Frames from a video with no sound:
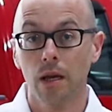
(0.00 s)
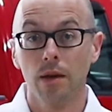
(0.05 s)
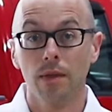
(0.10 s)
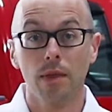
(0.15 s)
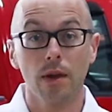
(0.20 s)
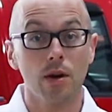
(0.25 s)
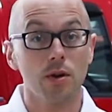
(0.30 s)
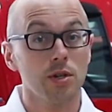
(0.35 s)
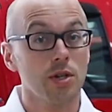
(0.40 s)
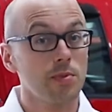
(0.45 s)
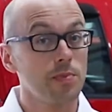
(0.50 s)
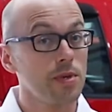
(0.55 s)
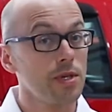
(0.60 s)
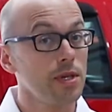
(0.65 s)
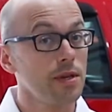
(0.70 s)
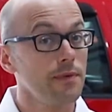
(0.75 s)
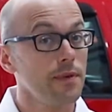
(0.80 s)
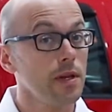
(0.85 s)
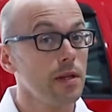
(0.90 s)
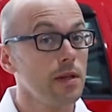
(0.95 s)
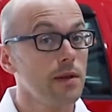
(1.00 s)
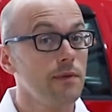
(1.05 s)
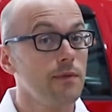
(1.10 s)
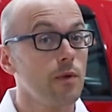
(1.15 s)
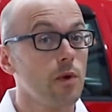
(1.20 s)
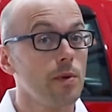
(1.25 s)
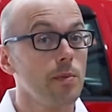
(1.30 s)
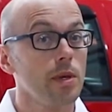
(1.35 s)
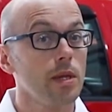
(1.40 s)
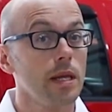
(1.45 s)
They are specifically
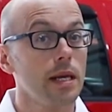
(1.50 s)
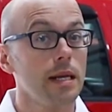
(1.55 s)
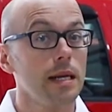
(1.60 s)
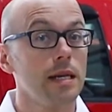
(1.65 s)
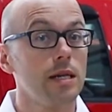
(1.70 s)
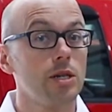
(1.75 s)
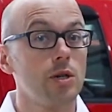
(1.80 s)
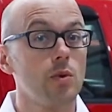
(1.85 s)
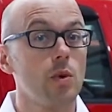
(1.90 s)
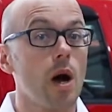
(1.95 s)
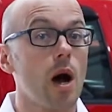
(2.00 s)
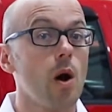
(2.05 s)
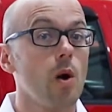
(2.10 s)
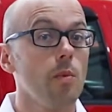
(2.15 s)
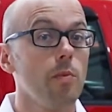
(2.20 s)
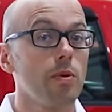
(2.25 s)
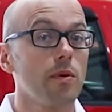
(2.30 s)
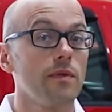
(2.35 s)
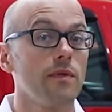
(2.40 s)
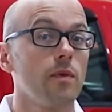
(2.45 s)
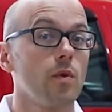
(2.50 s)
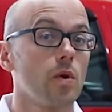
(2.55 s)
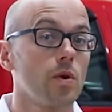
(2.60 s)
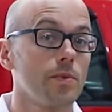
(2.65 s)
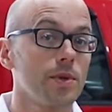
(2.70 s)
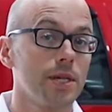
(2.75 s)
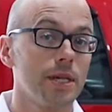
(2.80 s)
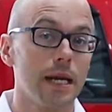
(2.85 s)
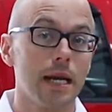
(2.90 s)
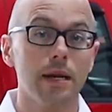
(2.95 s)
formulated to
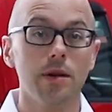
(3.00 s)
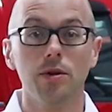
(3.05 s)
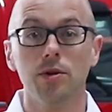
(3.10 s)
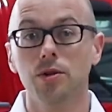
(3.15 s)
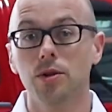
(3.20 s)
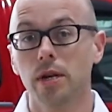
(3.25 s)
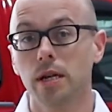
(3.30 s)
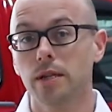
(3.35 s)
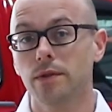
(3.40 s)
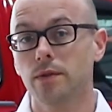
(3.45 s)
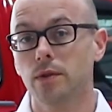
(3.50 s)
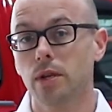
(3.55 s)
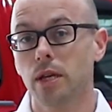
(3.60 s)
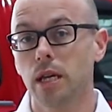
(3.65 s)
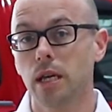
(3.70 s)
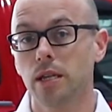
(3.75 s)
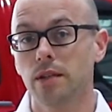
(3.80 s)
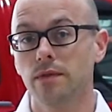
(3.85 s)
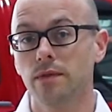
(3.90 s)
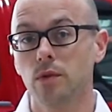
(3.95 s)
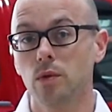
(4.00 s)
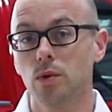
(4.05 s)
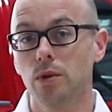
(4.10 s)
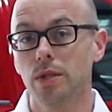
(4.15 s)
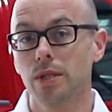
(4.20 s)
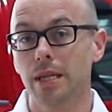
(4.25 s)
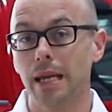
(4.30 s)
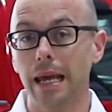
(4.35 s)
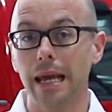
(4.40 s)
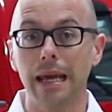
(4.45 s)
outperform standard transfer case
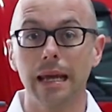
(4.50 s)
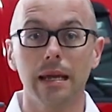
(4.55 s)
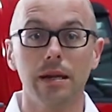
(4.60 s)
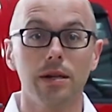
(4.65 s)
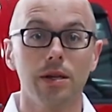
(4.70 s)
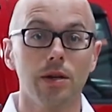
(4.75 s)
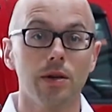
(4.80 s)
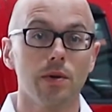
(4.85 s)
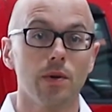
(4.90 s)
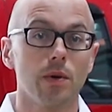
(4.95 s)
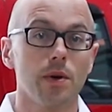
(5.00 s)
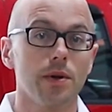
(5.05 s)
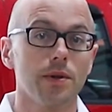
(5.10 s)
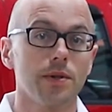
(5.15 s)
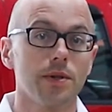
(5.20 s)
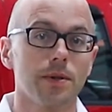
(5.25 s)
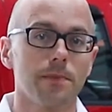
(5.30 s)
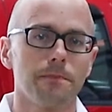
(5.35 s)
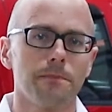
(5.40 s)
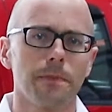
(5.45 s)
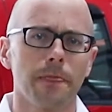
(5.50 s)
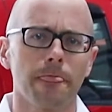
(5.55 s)
fluids and gear oils.